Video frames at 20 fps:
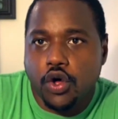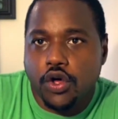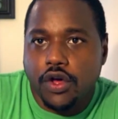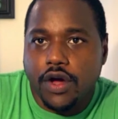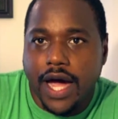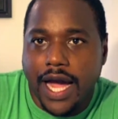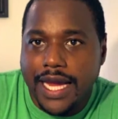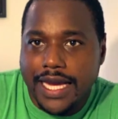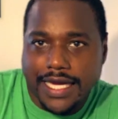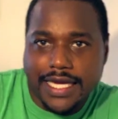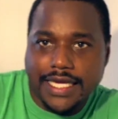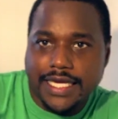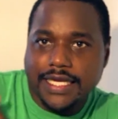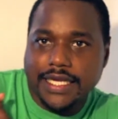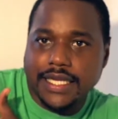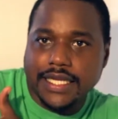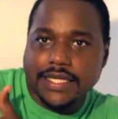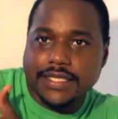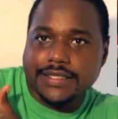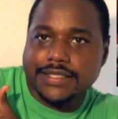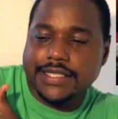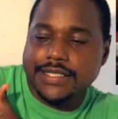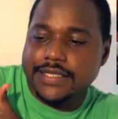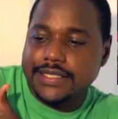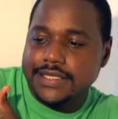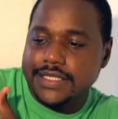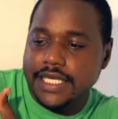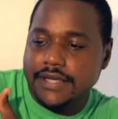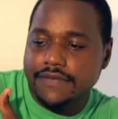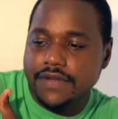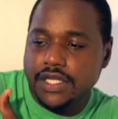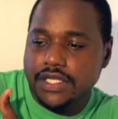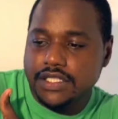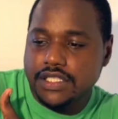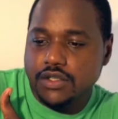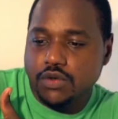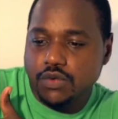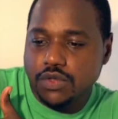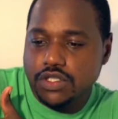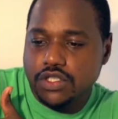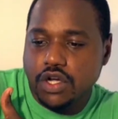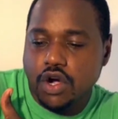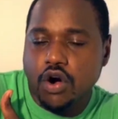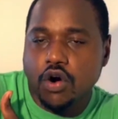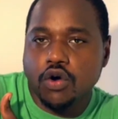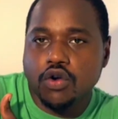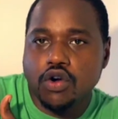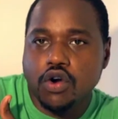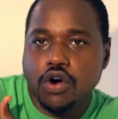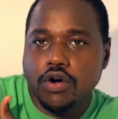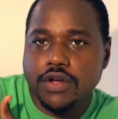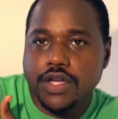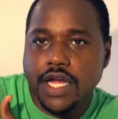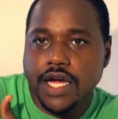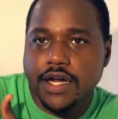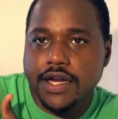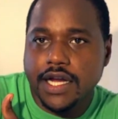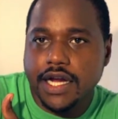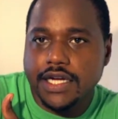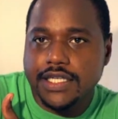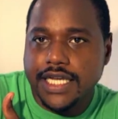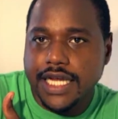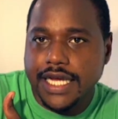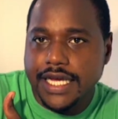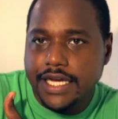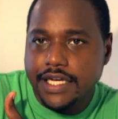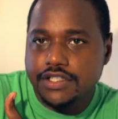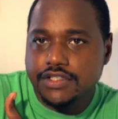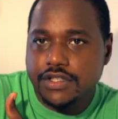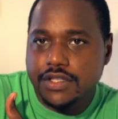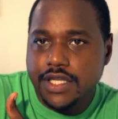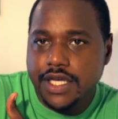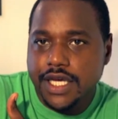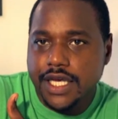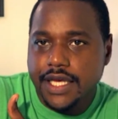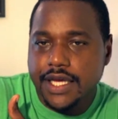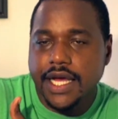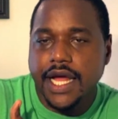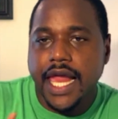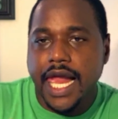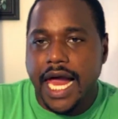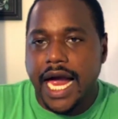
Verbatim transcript: heightened sensitivity to what's going on down there at that injury leg.